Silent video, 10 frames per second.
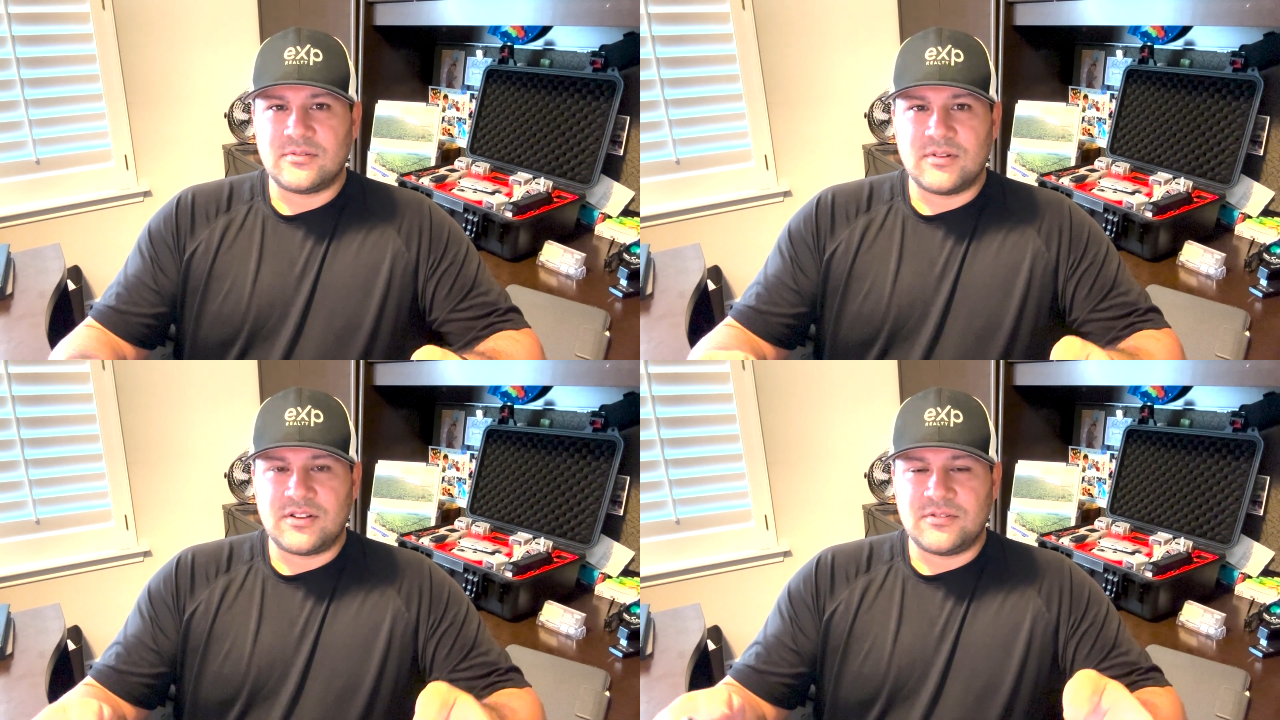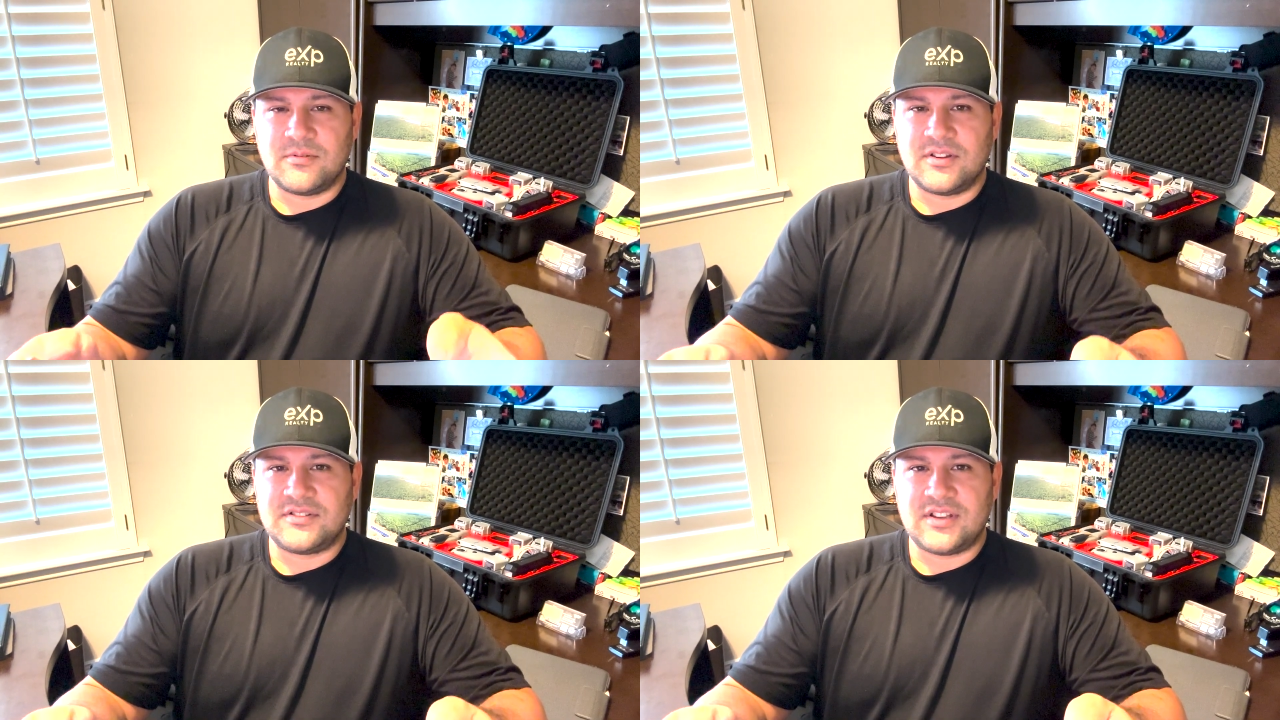throughout your
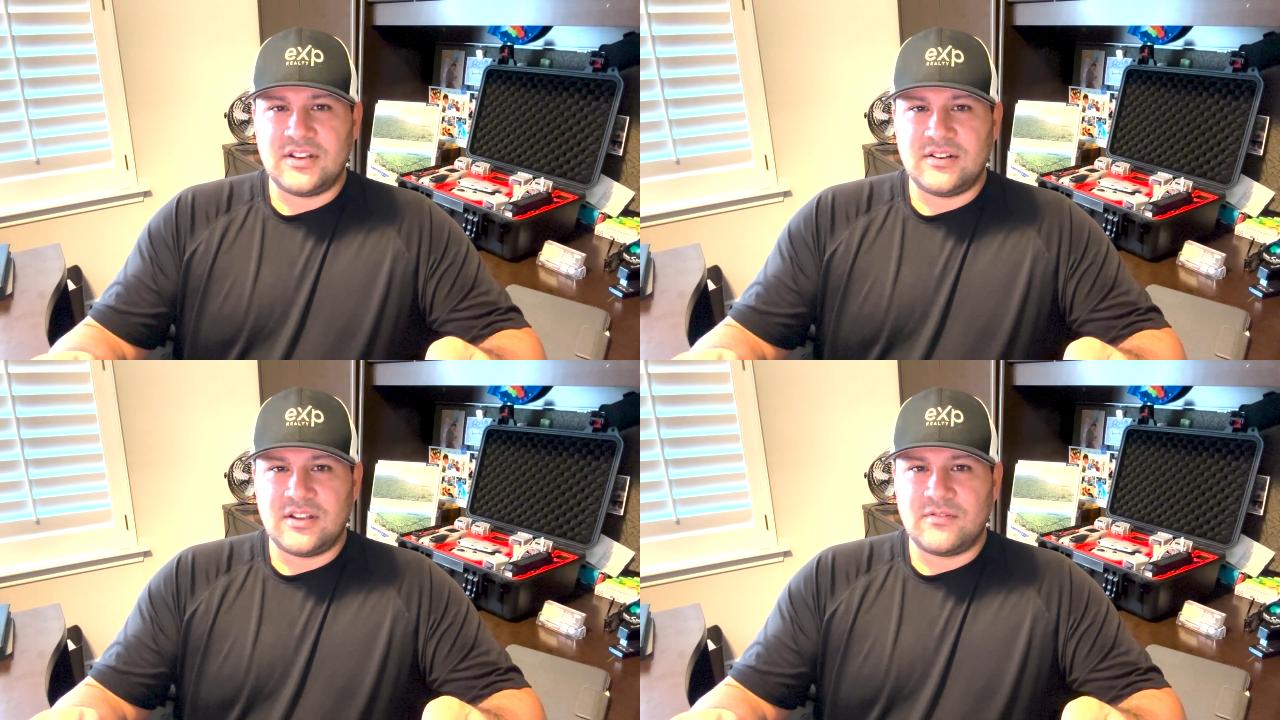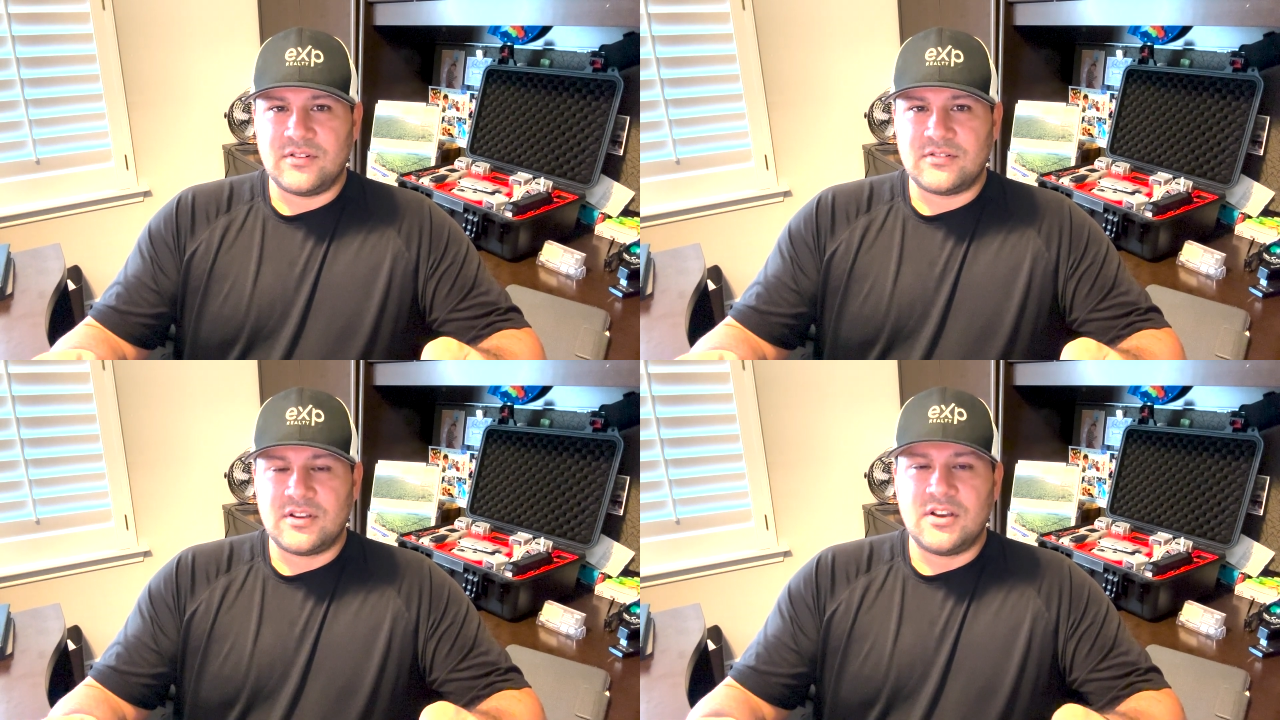real estate
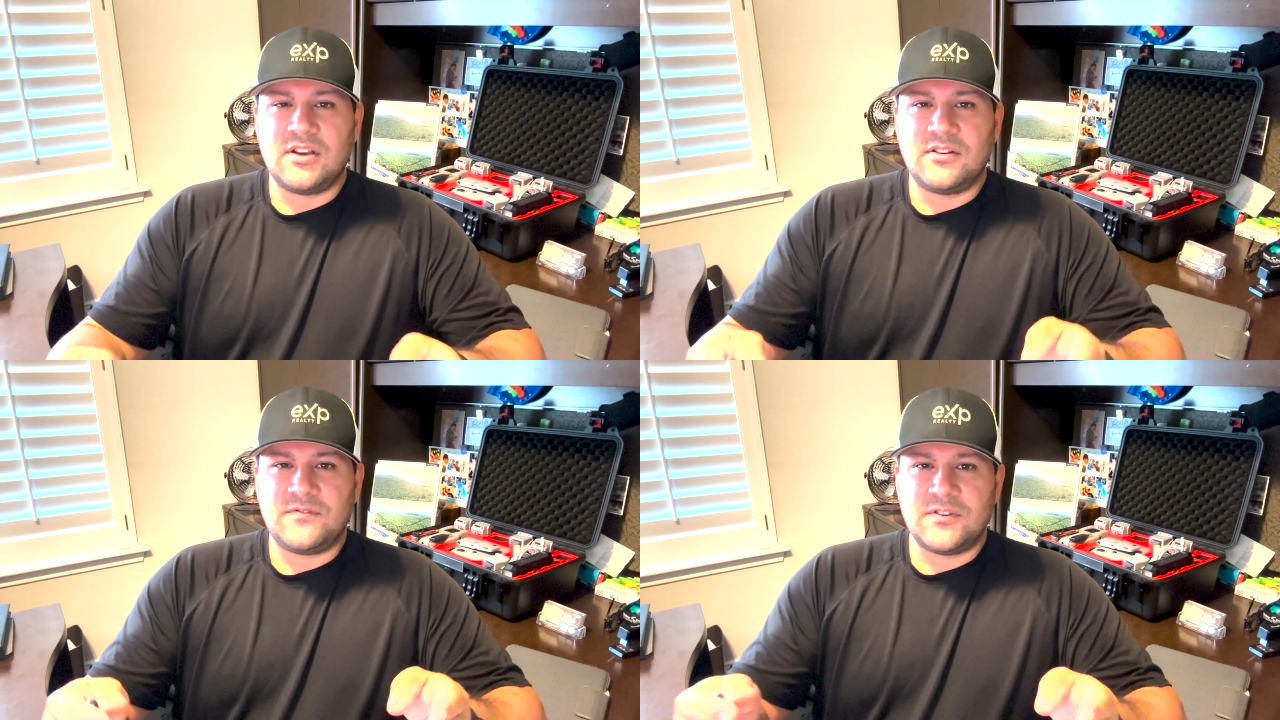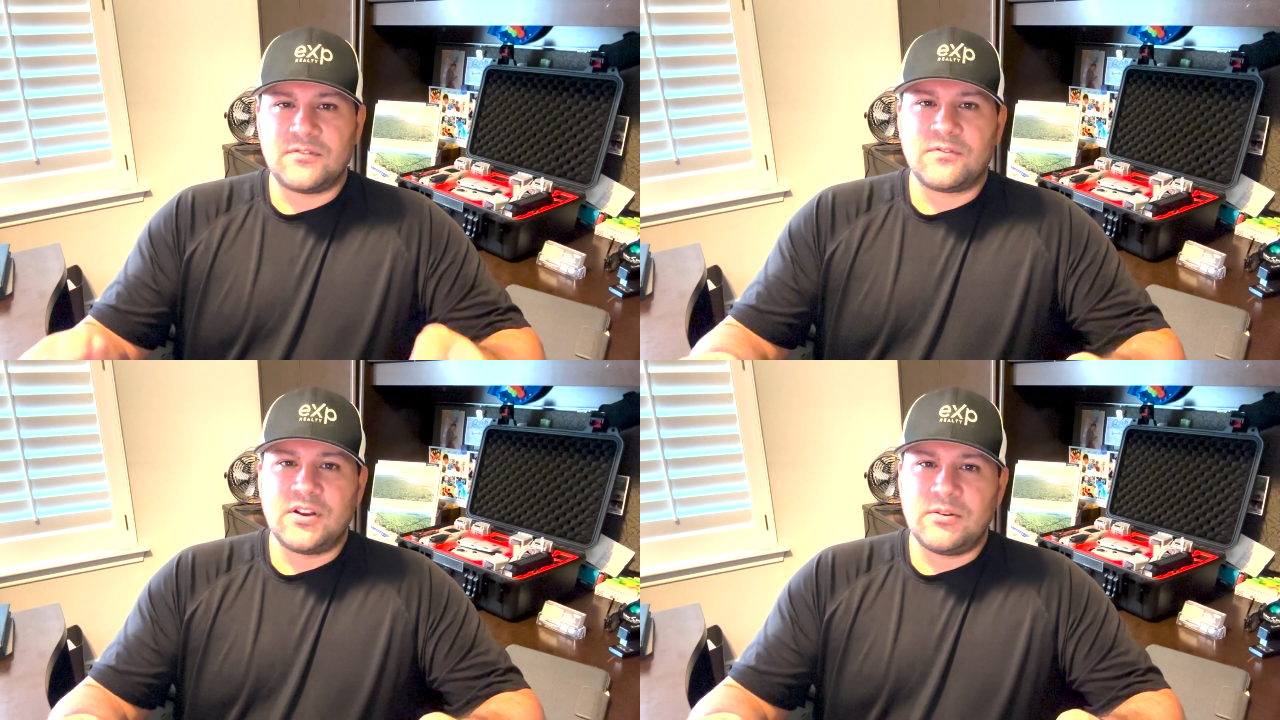endeavors, feel
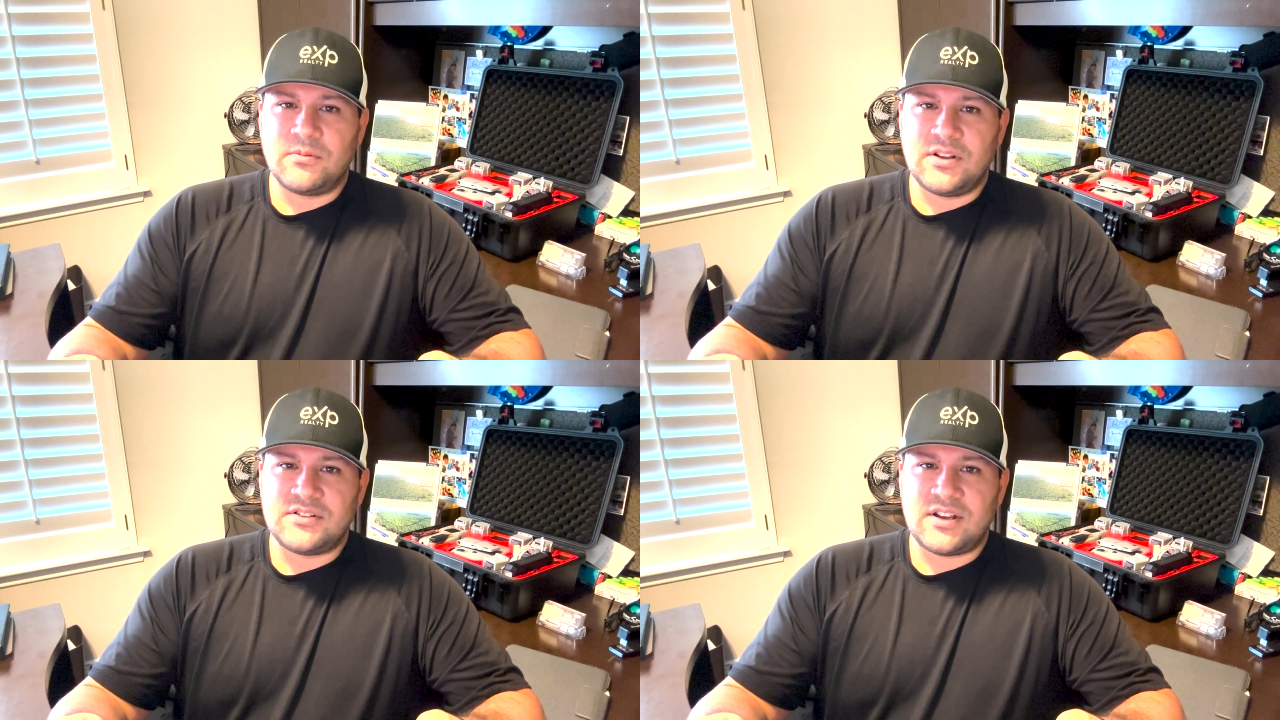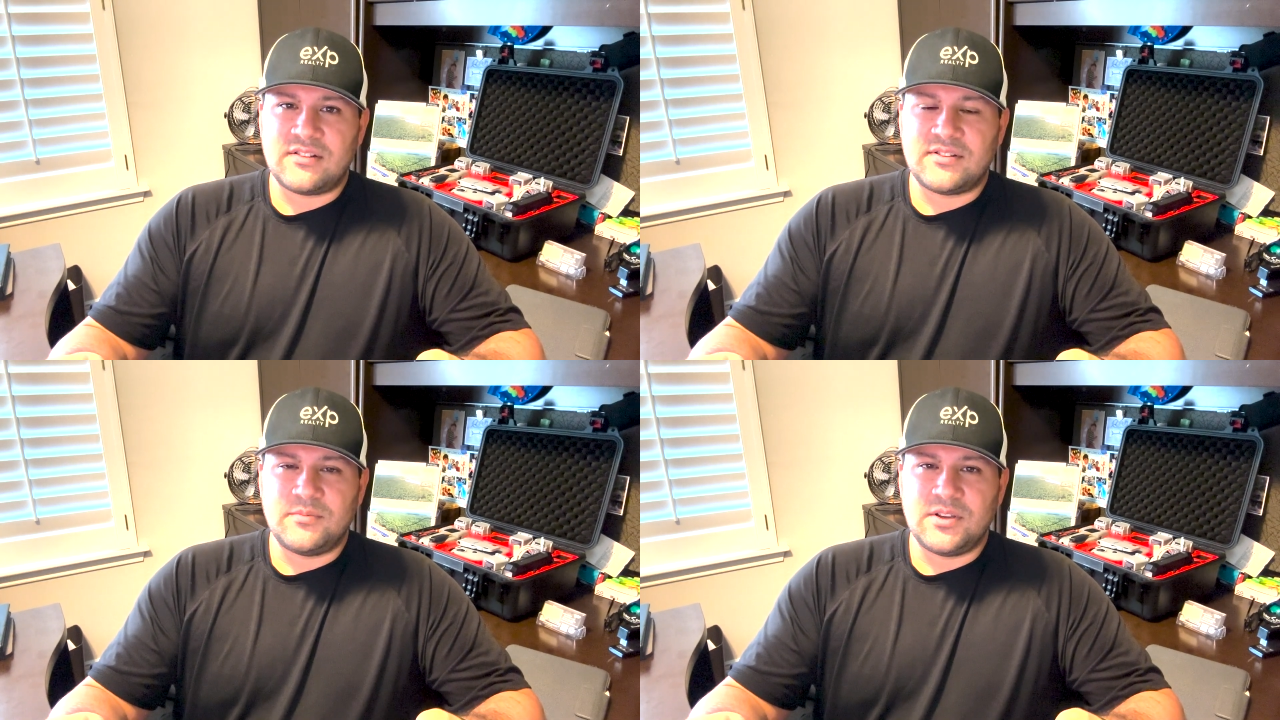free to reach
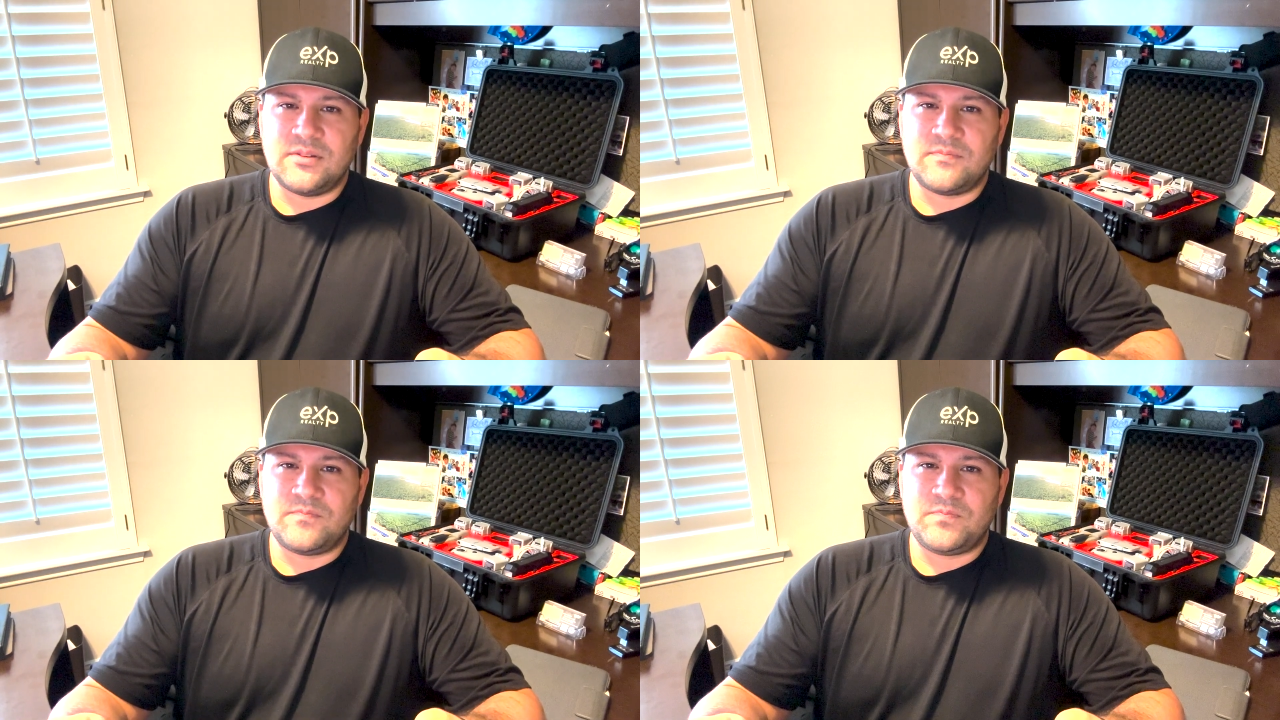out to me.